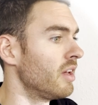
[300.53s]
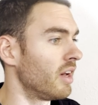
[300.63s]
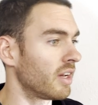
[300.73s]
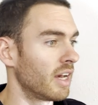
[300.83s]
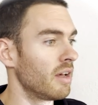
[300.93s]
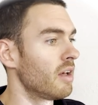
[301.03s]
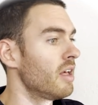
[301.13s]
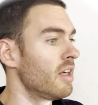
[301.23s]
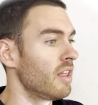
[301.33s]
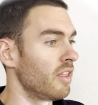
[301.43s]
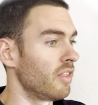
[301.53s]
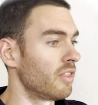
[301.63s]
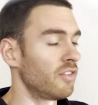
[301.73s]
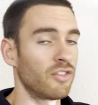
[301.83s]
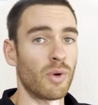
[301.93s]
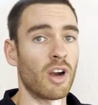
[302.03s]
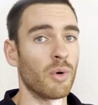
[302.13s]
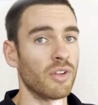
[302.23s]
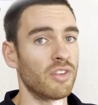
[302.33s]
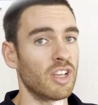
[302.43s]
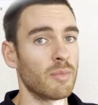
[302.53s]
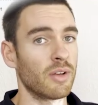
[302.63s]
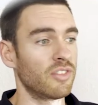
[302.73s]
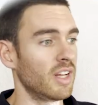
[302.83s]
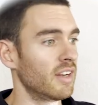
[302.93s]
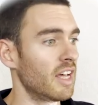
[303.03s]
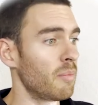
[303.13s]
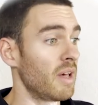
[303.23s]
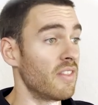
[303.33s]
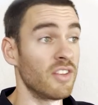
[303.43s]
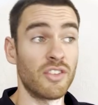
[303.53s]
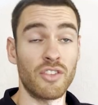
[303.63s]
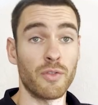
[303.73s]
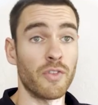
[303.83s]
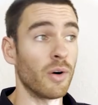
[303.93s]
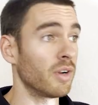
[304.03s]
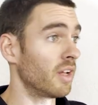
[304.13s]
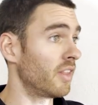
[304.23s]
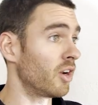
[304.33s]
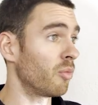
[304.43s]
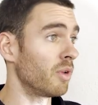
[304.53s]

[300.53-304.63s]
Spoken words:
Okay, this is where I want those emails to end up, and this is the folder that I'll